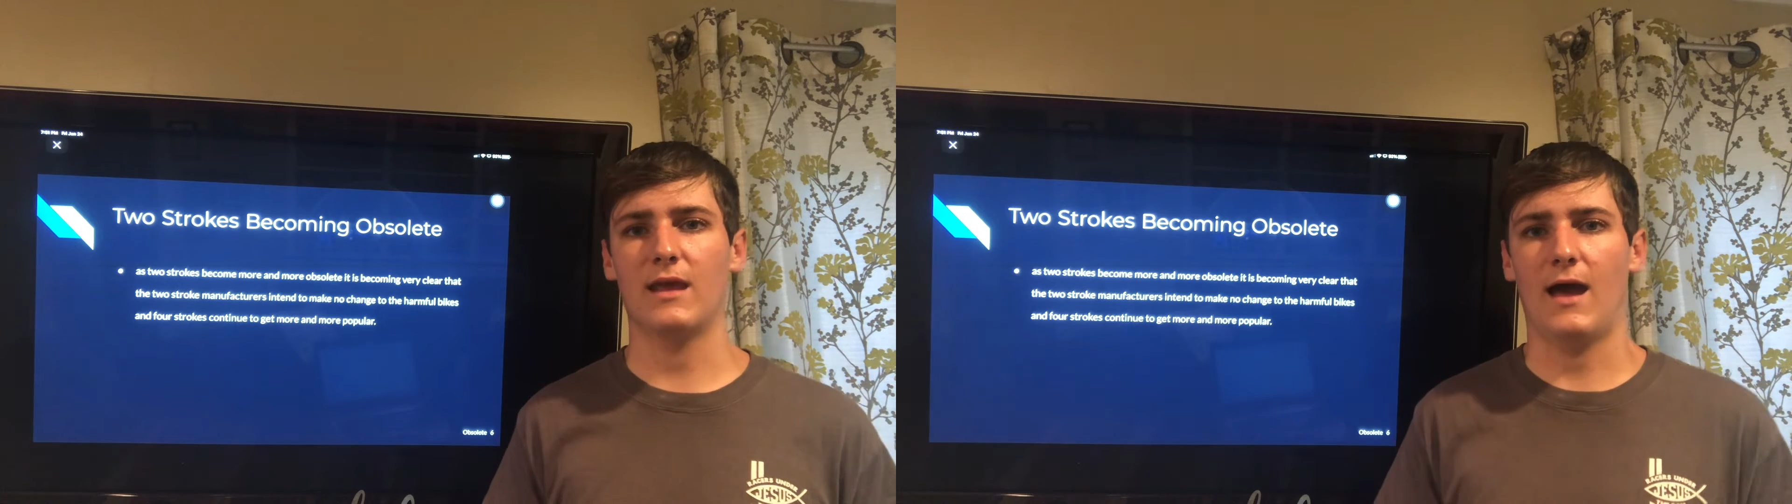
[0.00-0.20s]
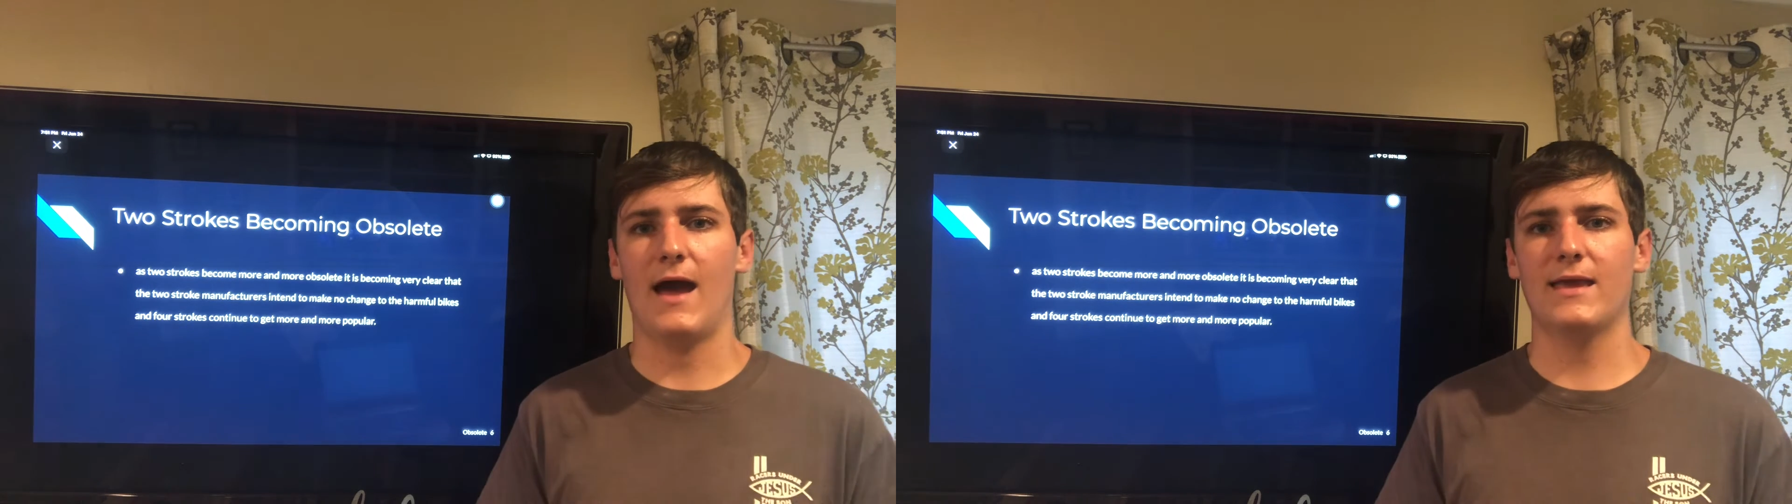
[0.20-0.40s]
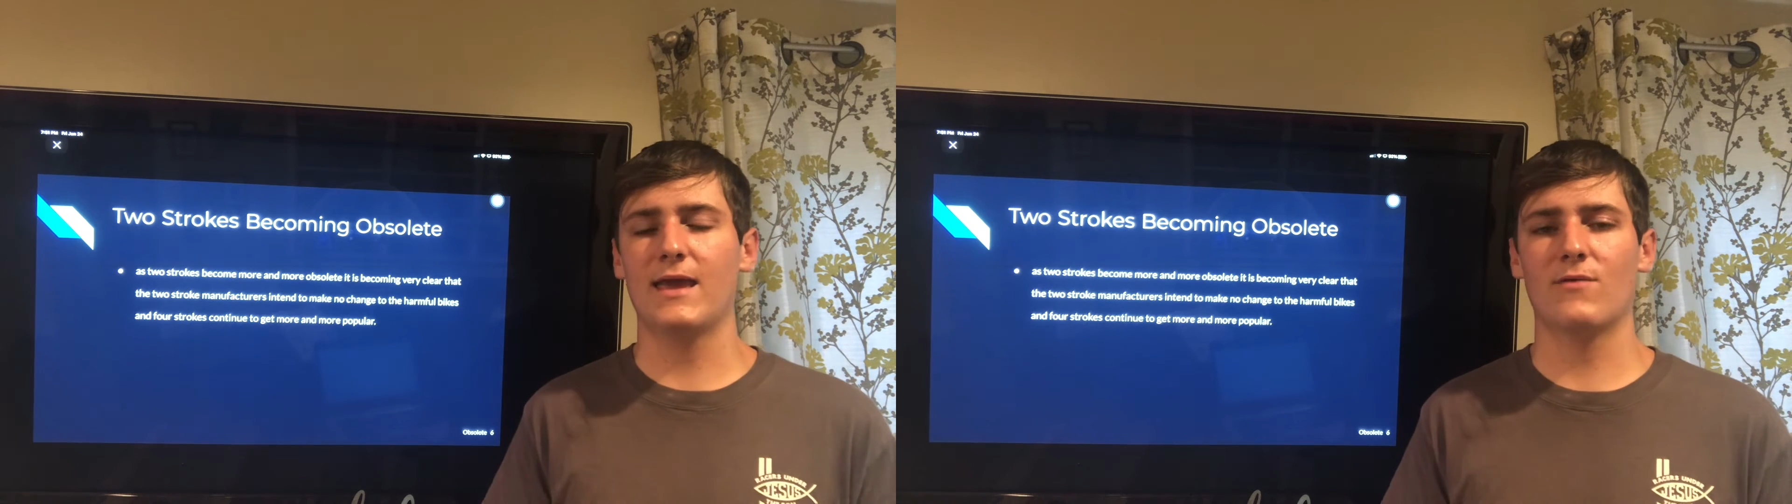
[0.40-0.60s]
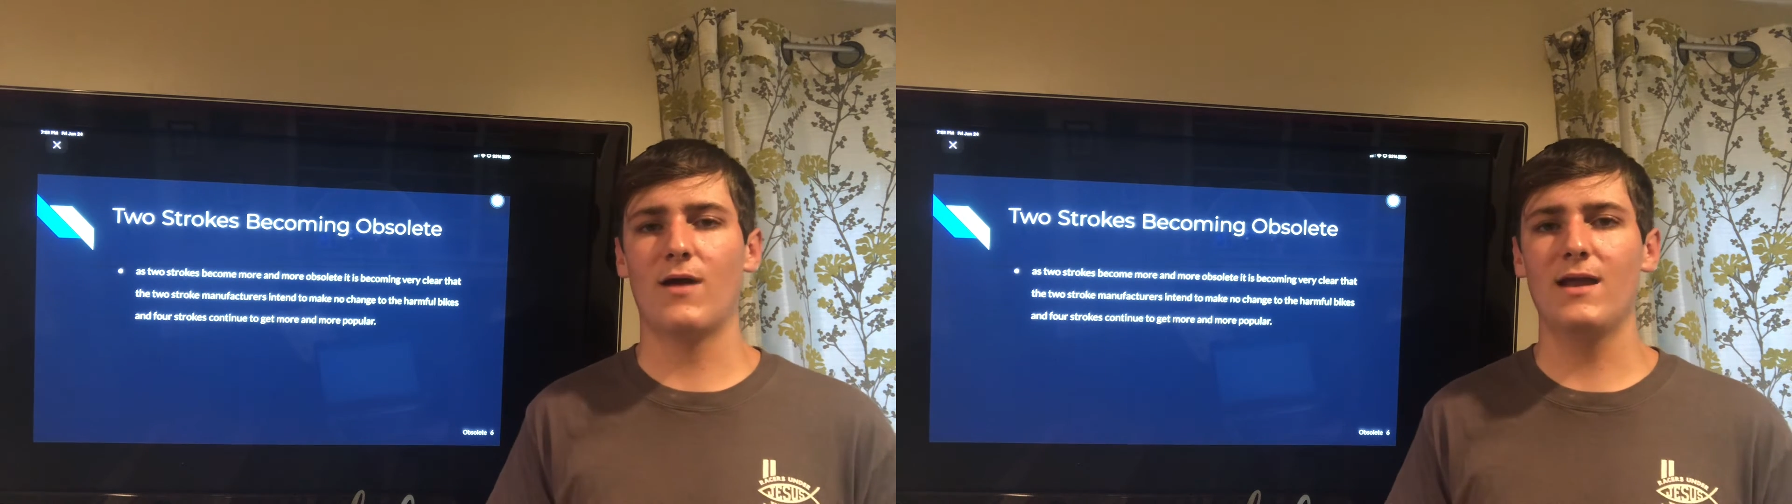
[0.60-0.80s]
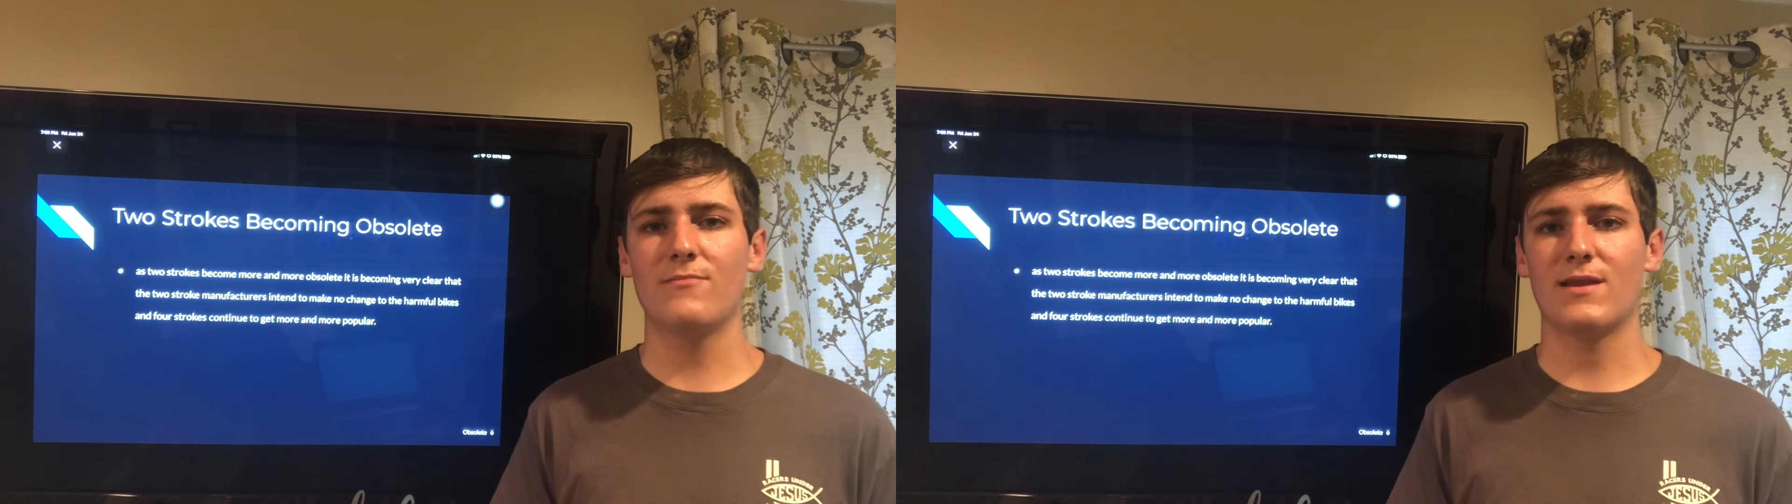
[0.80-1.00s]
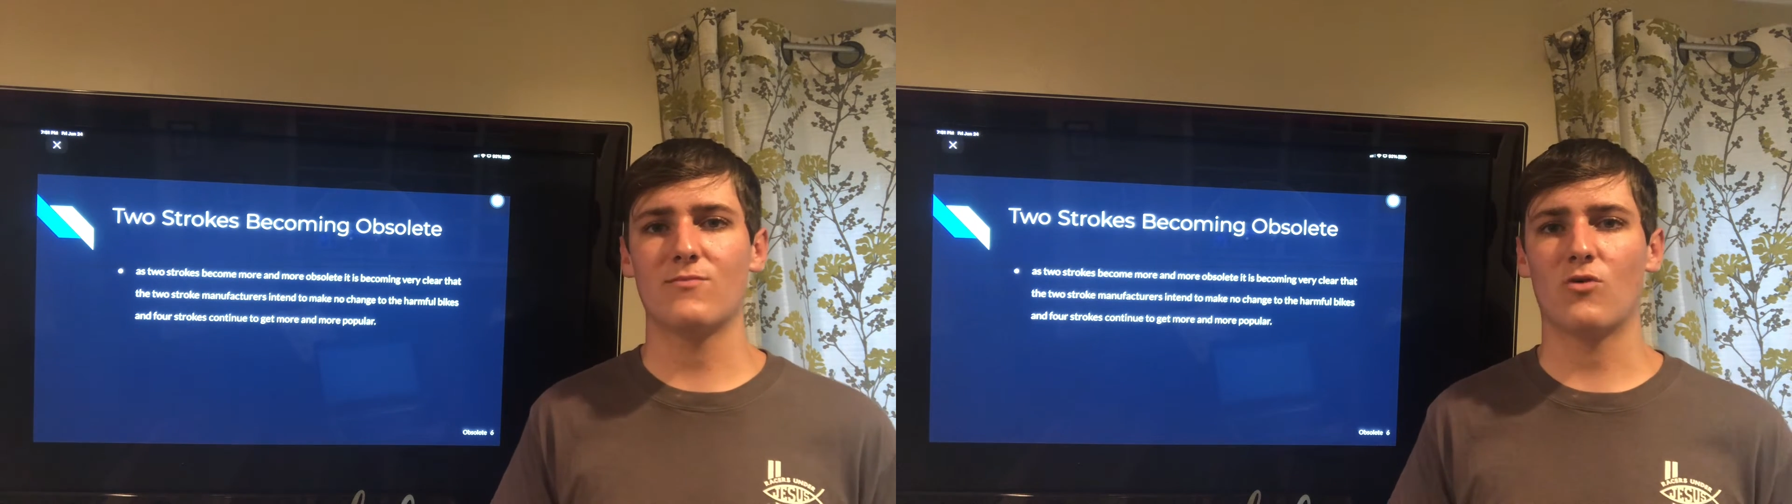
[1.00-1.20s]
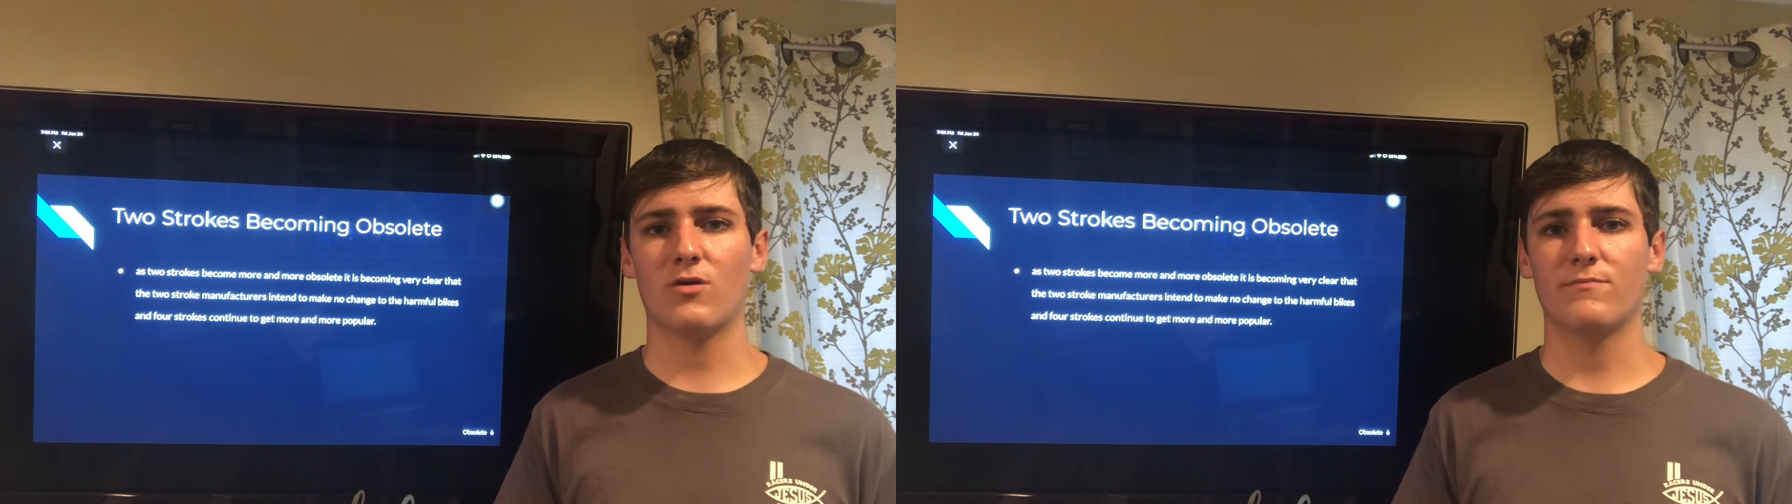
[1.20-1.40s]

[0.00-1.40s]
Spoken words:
I can't ride them anymore